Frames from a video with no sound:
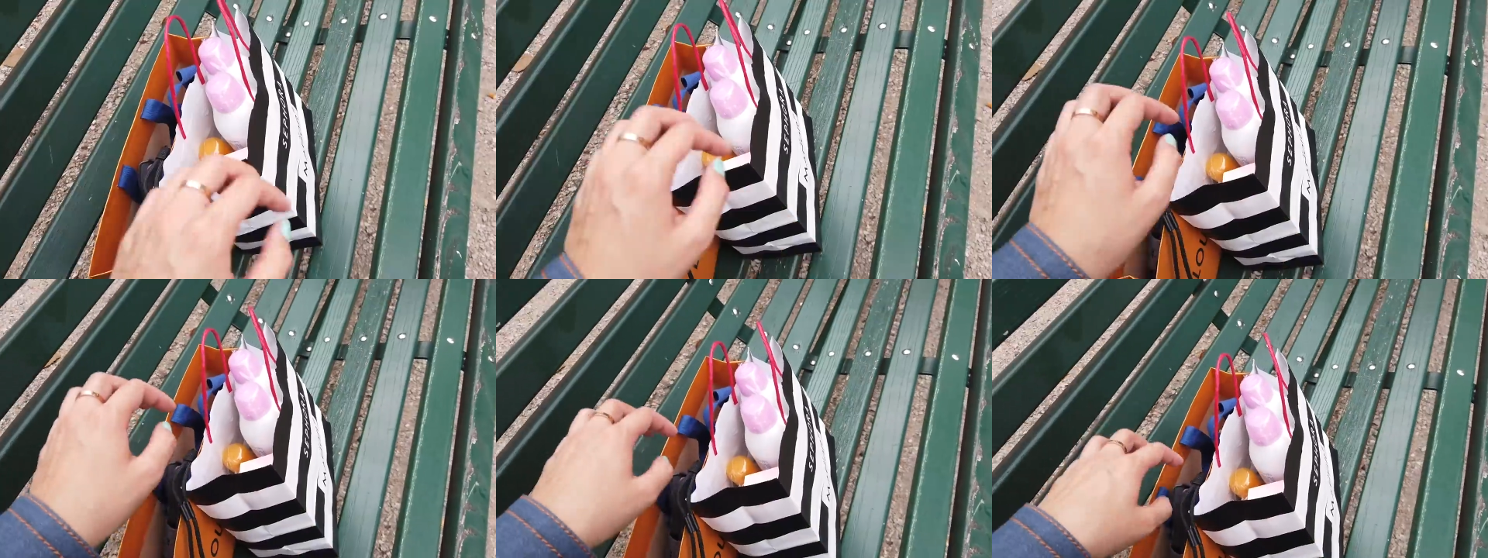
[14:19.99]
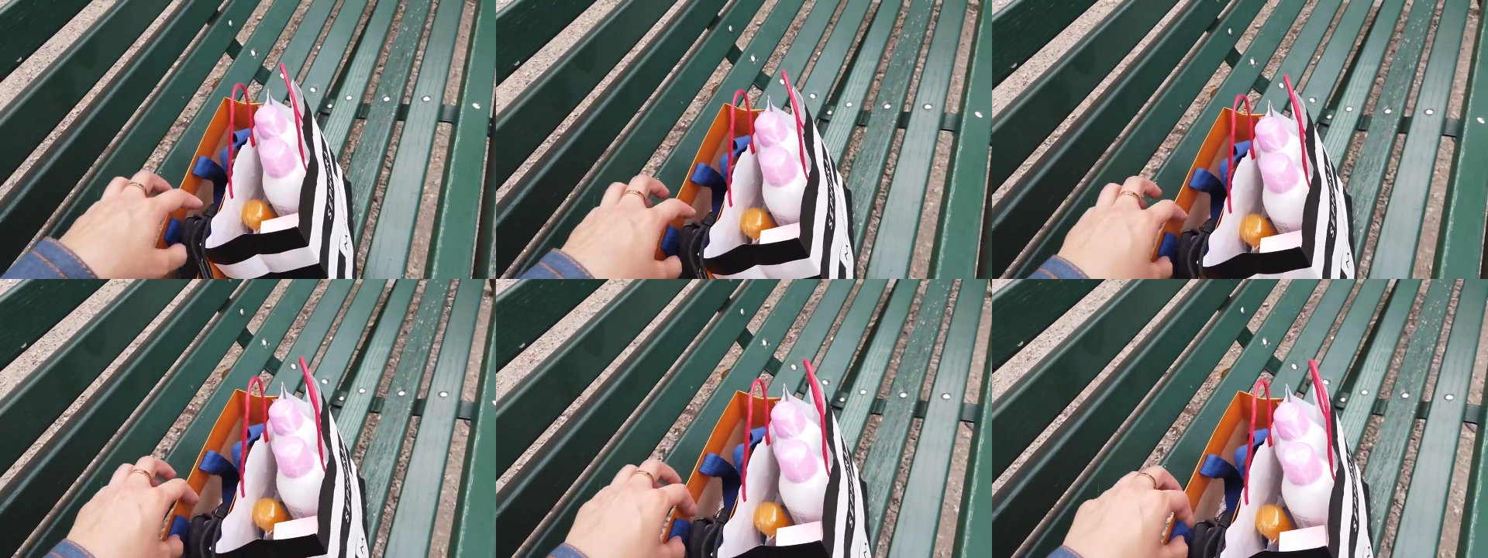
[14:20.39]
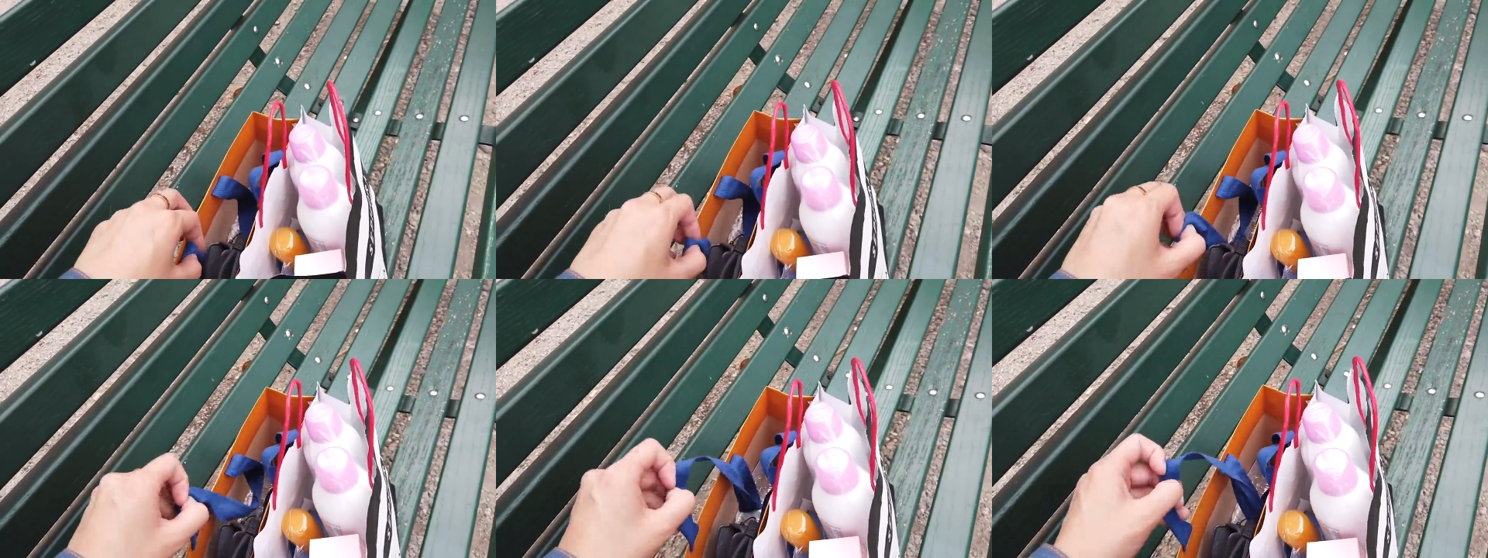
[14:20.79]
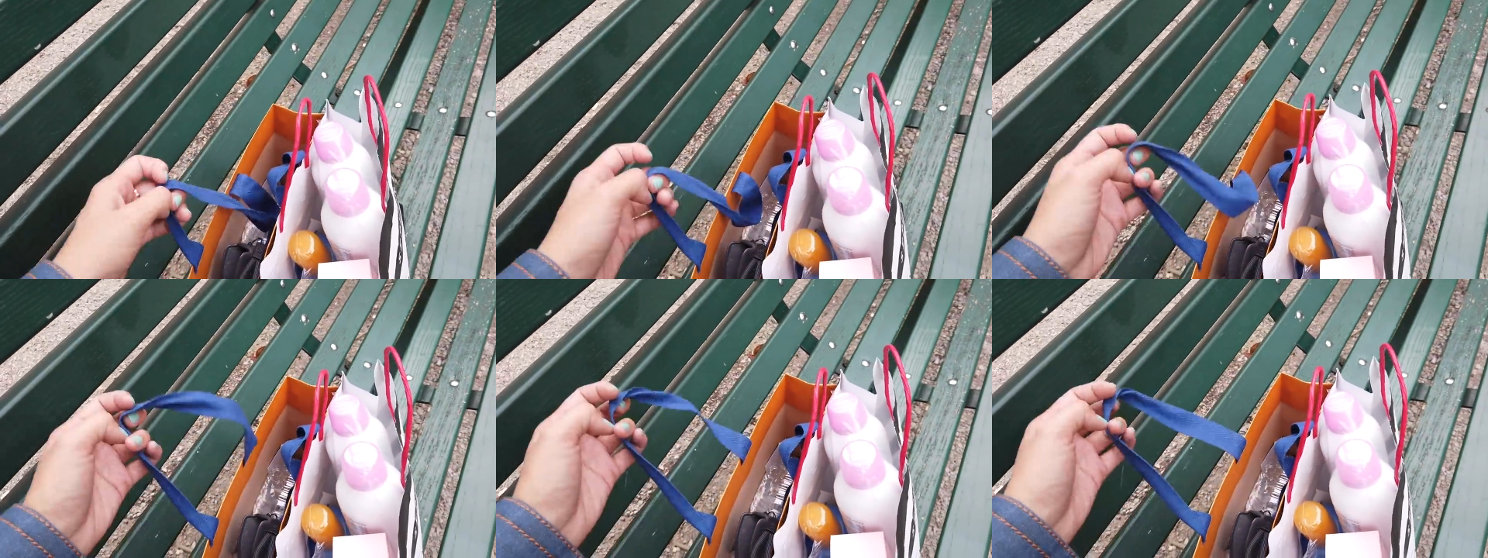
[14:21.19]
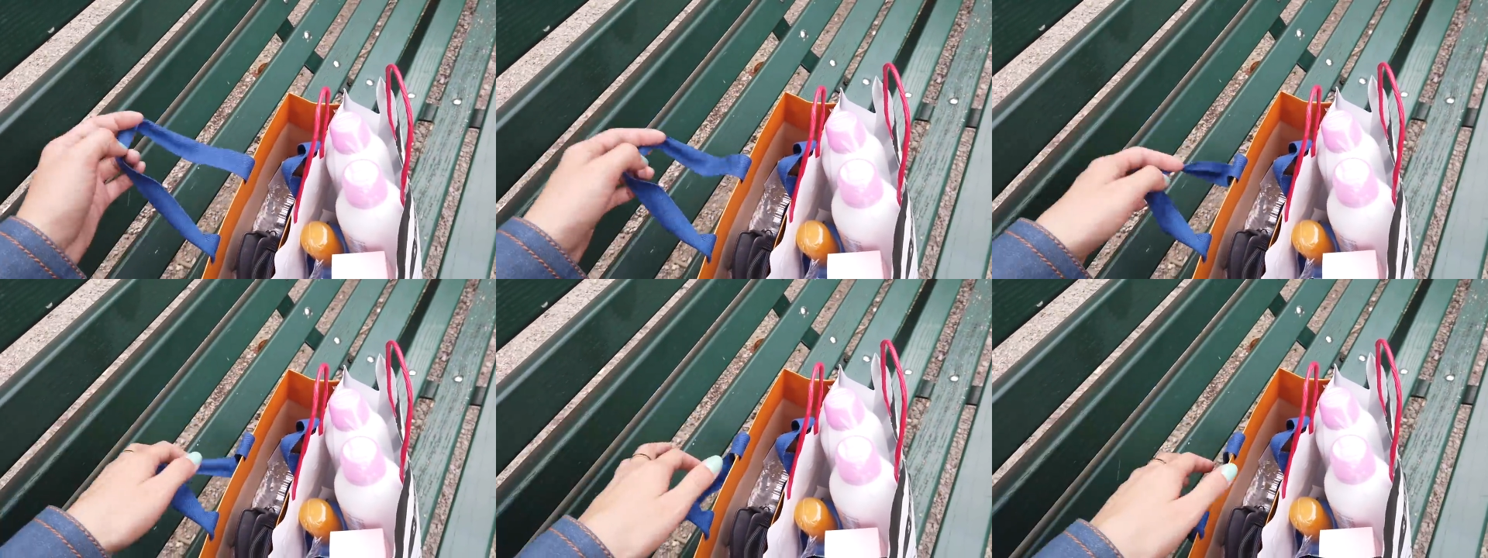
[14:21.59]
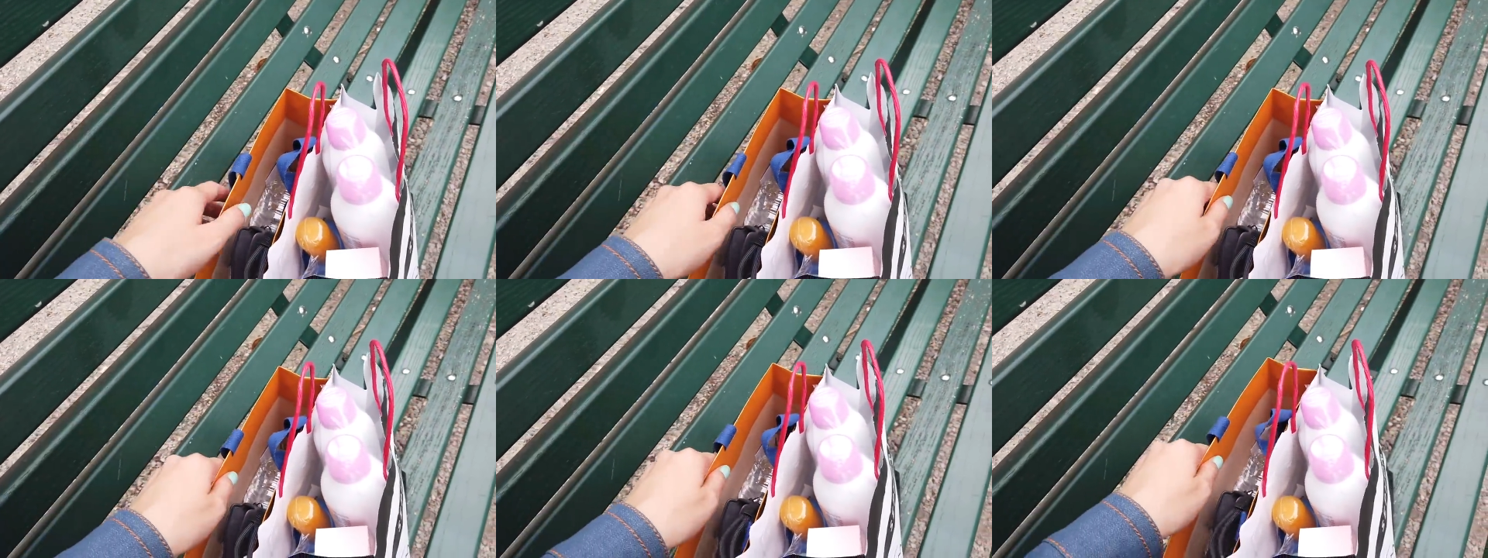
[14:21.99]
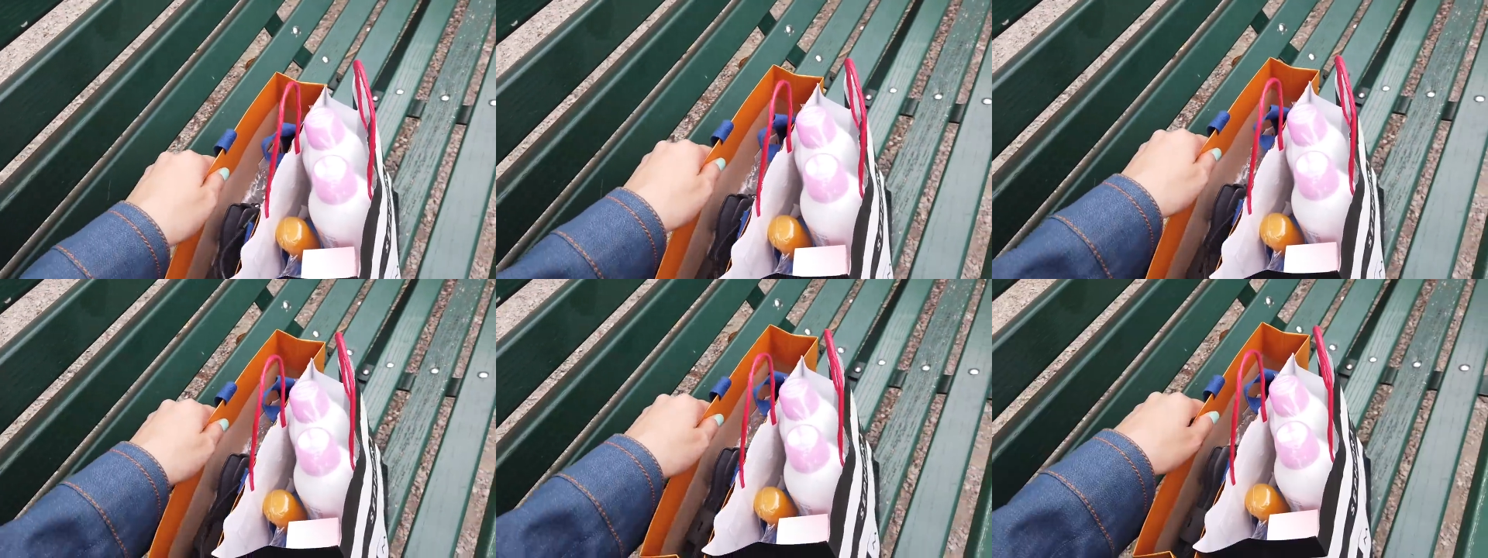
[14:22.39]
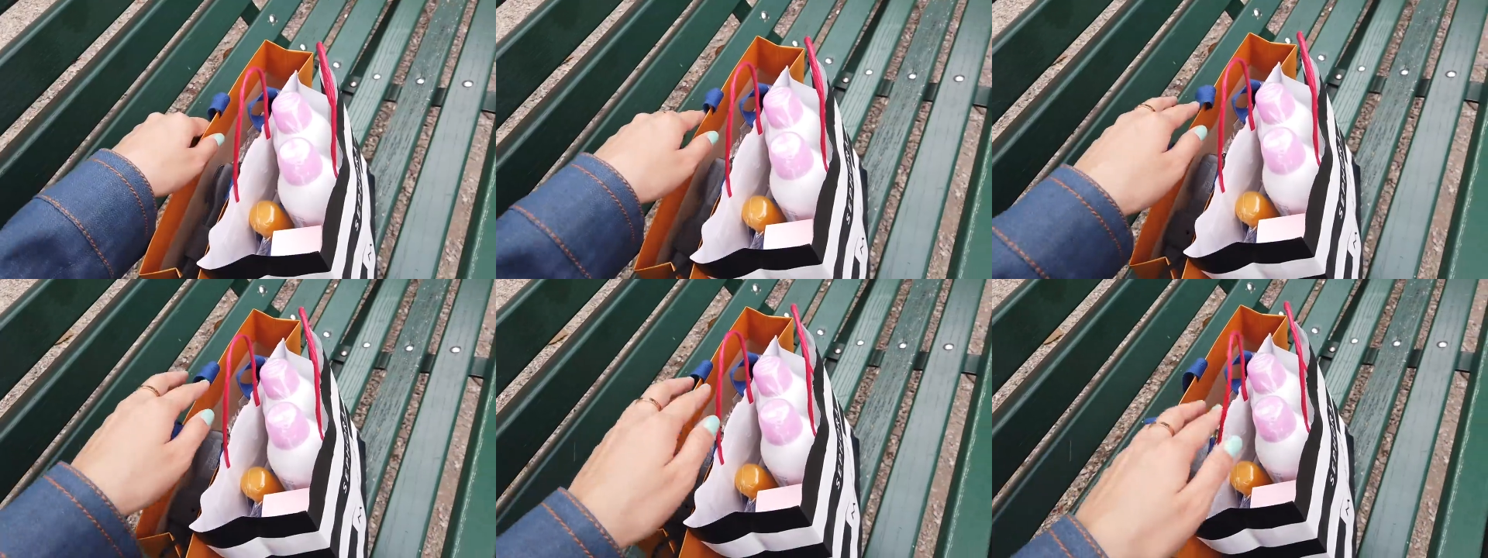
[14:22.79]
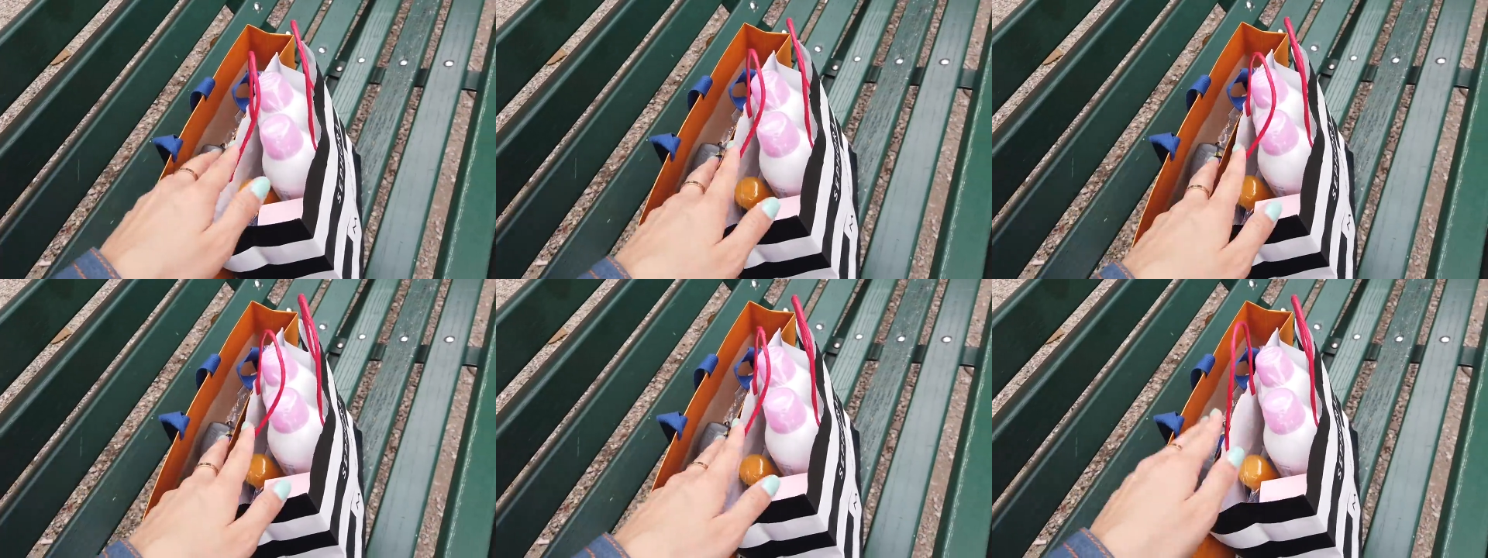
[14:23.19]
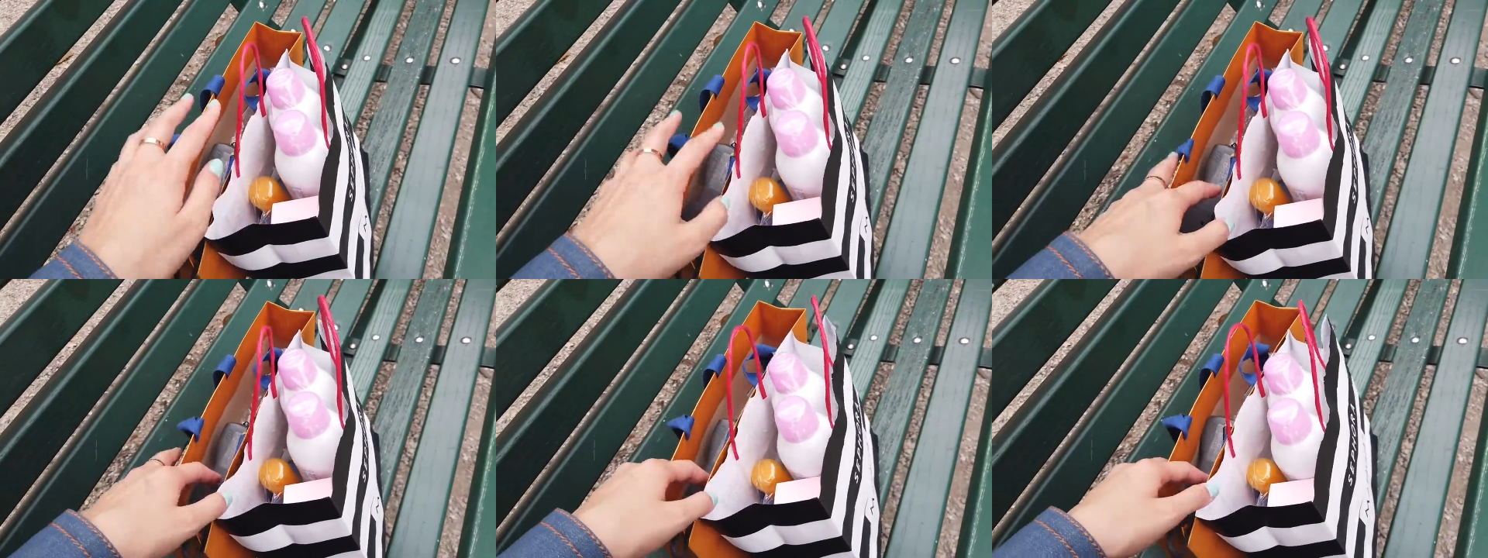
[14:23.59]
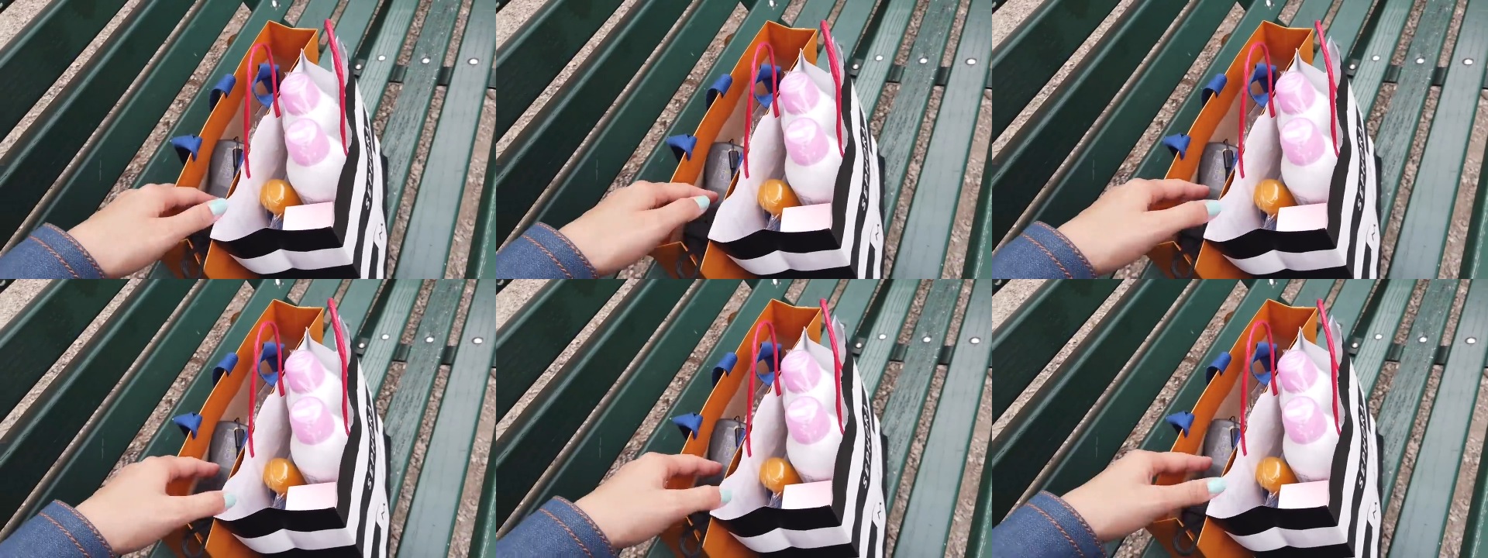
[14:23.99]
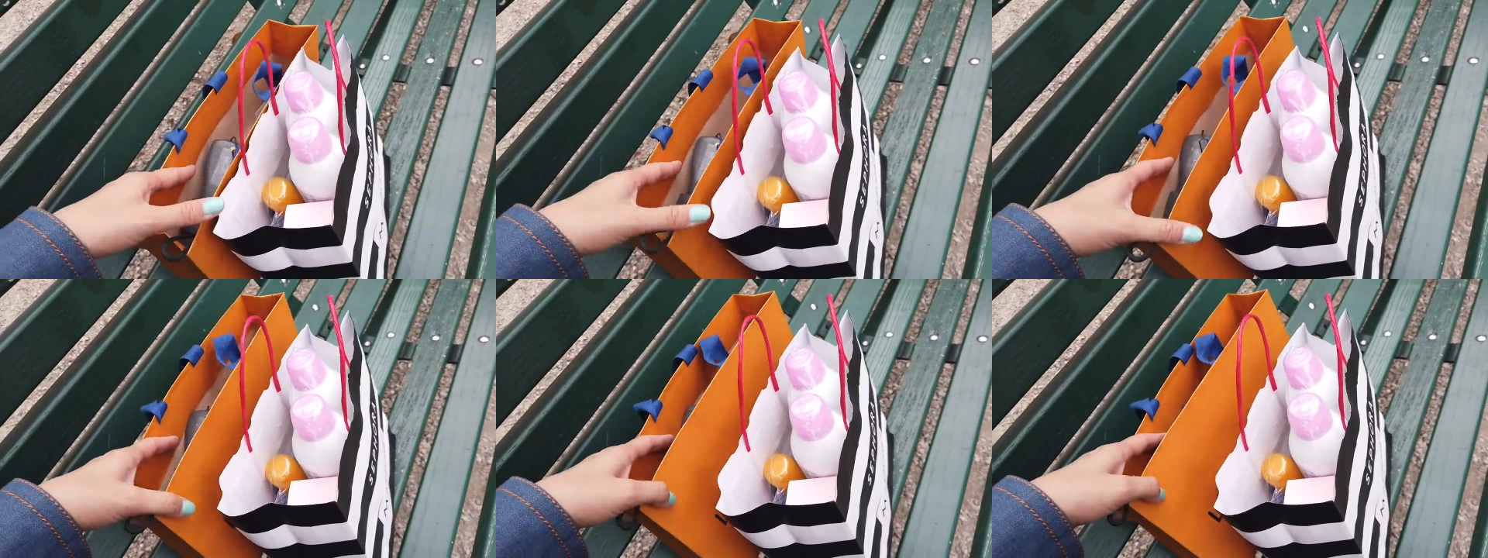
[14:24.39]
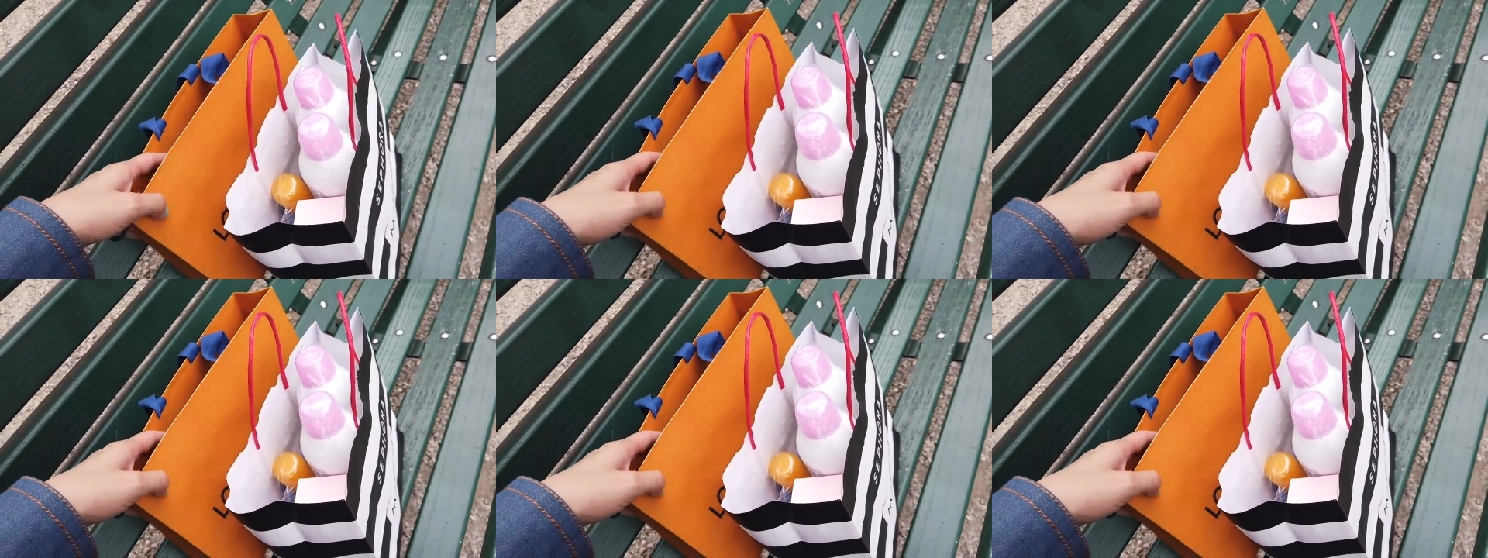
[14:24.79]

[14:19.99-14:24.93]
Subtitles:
Nobody's mouth can be seen.